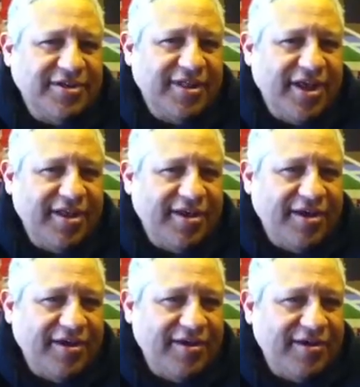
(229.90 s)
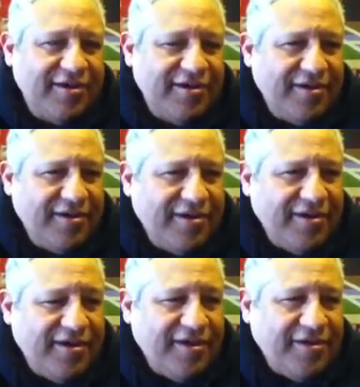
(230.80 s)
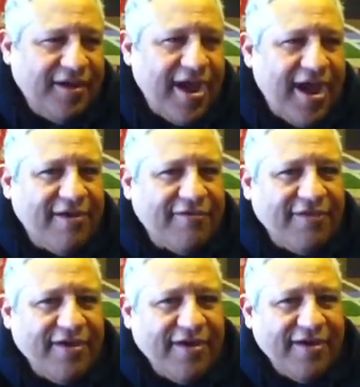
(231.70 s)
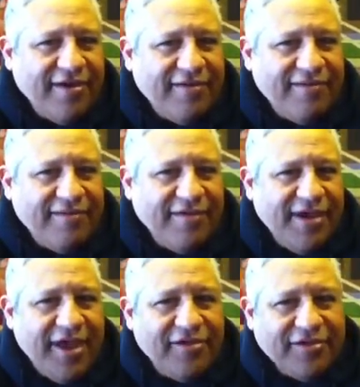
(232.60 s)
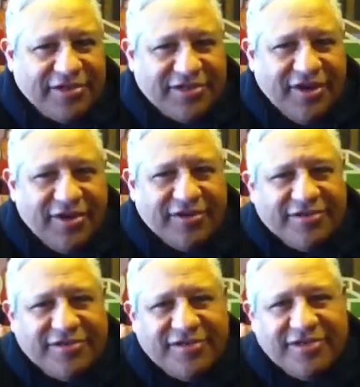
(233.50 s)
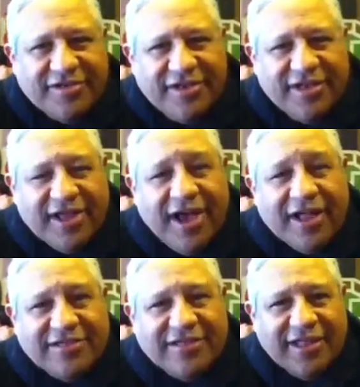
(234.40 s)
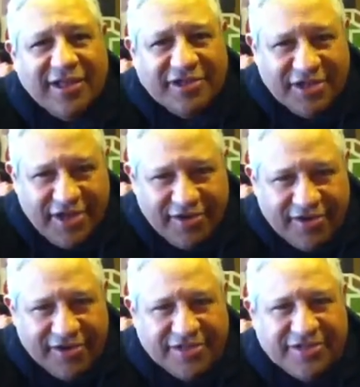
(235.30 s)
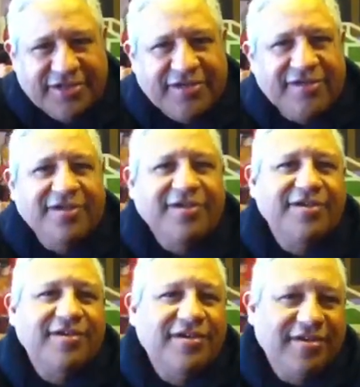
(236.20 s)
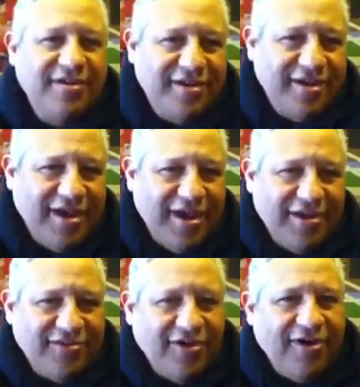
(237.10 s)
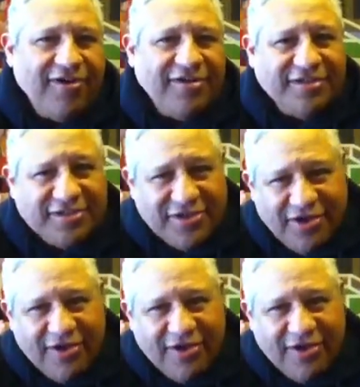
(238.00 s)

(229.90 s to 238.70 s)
that you have Aries stars in the constellation areas, and Taurus,